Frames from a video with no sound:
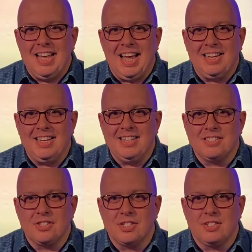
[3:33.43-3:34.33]
And he
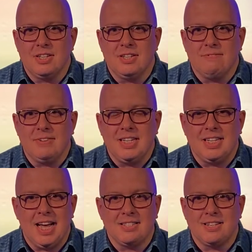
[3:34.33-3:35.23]
has just done a
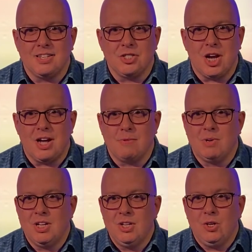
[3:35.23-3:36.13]
fantastic
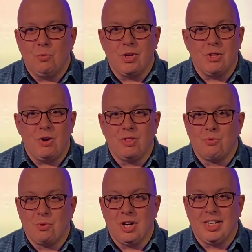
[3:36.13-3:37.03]
job with all the
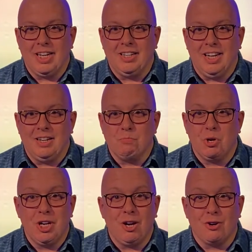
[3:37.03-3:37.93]
work in
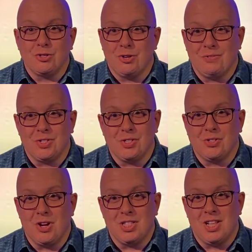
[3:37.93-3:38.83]
putting our services
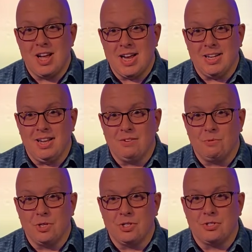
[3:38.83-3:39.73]
online, and
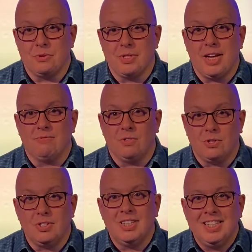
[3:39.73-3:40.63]
we're just so
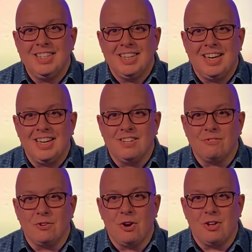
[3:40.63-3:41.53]
thankful
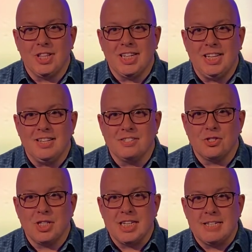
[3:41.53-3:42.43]
for all that he
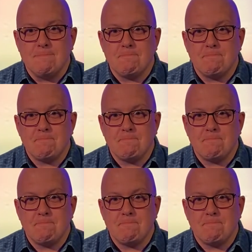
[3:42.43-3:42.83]
has done.